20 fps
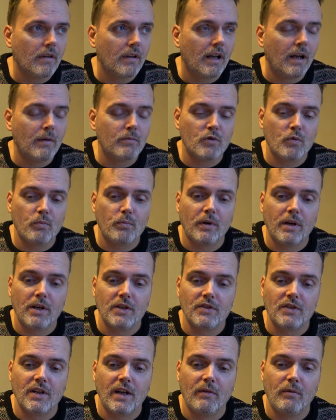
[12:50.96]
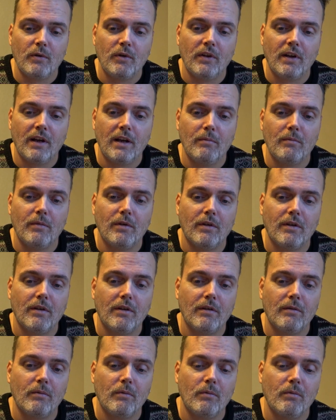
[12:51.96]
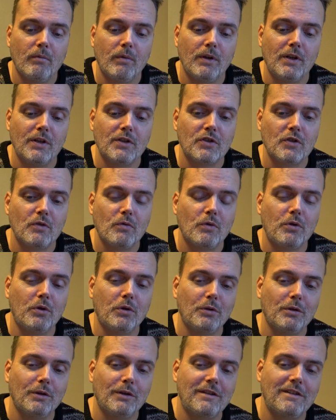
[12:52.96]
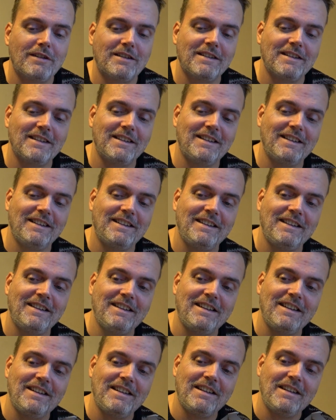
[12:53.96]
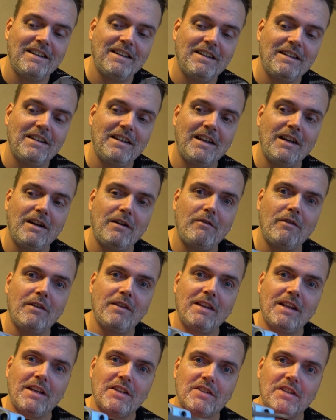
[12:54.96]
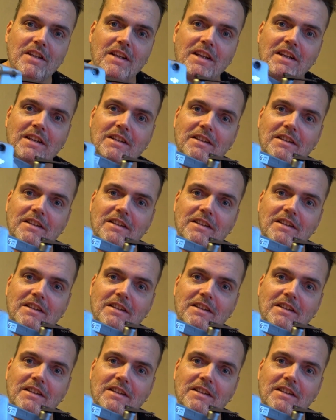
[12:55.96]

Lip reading: I'm surprised every time when it's so cold. They are fantastic.